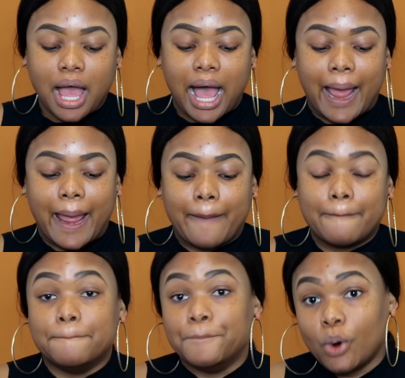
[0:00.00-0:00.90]

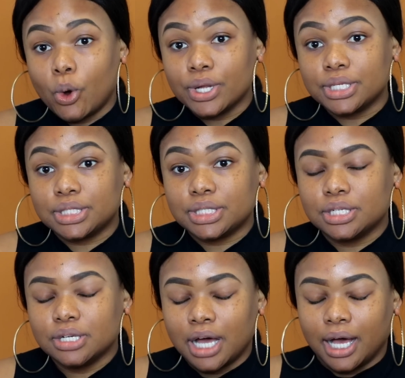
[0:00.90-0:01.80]
I
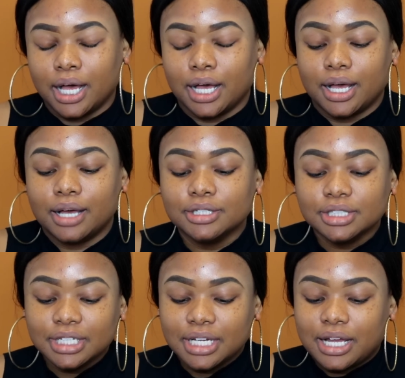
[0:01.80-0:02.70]
bought,
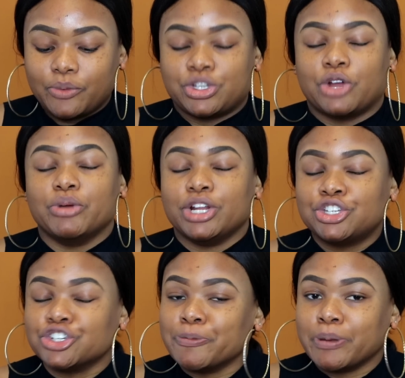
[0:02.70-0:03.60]
which I really
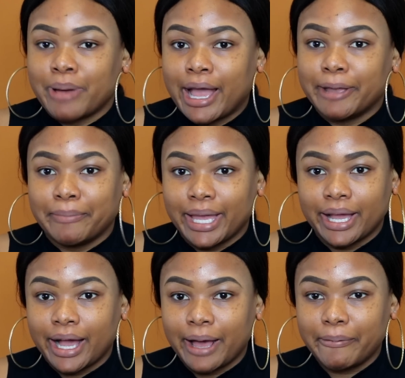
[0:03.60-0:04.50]
shouldn't be buying
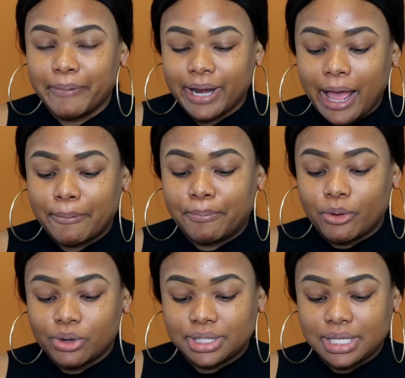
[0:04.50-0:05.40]
makeup, I
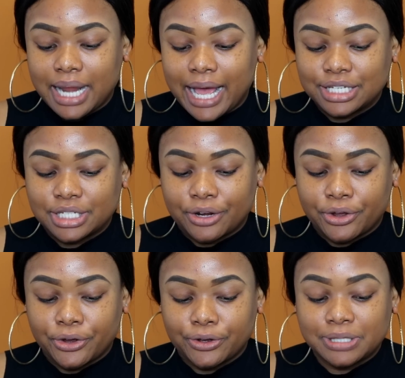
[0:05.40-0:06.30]
bought an
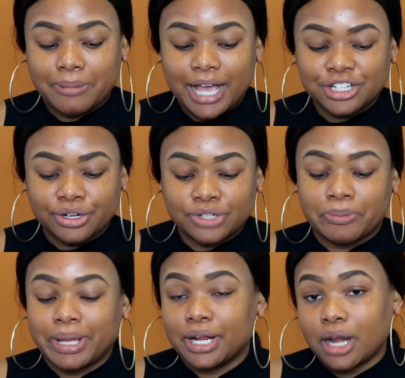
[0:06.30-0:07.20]
eyeshadow, some eyeshadows
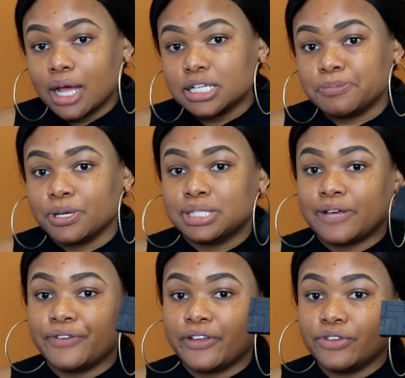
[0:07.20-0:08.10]
from INGLOT, because
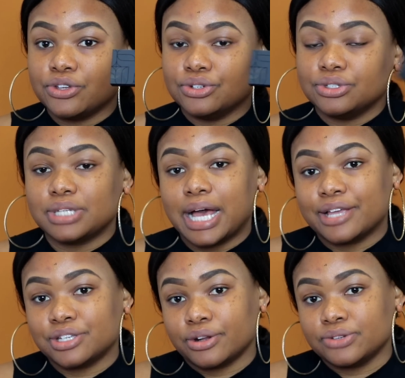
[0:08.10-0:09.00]
I've never used
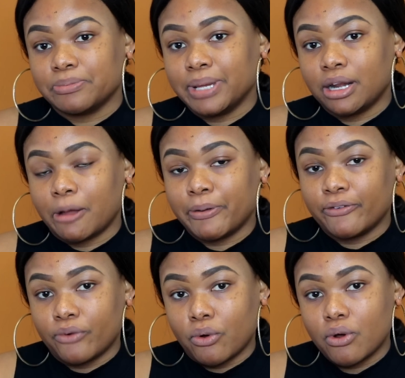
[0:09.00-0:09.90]
eyeshadows from INGLOT
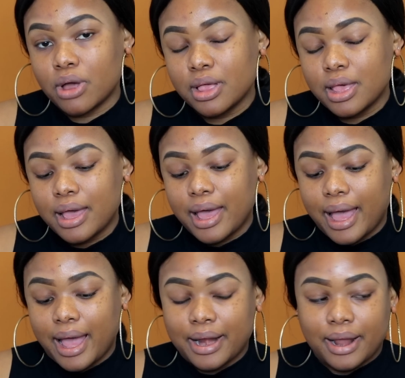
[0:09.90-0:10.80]
before,
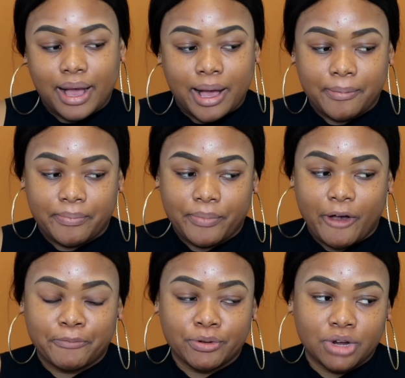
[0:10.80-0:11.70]
and
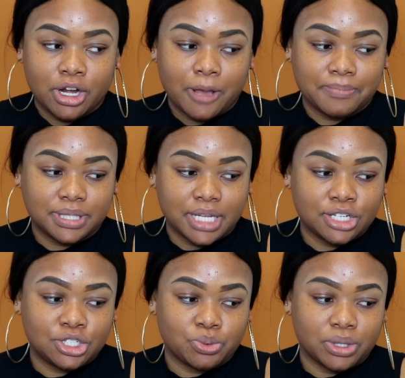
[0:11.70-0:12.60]
I've been really
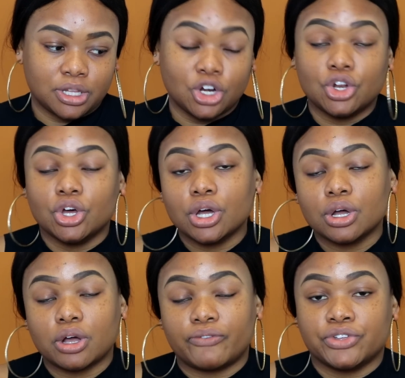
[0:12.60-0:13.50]
obsessed with the
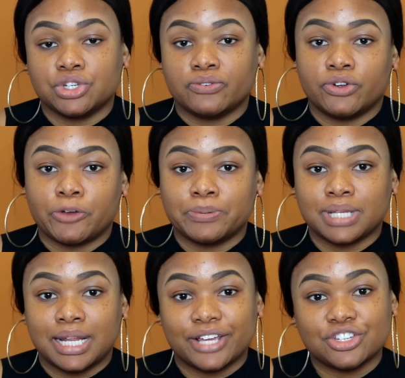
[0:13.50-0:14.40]
look of the Jennifer Lopez
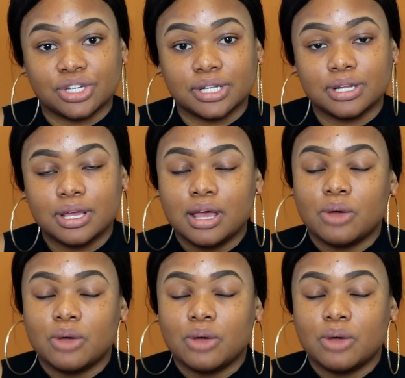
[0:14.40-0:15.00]
collection.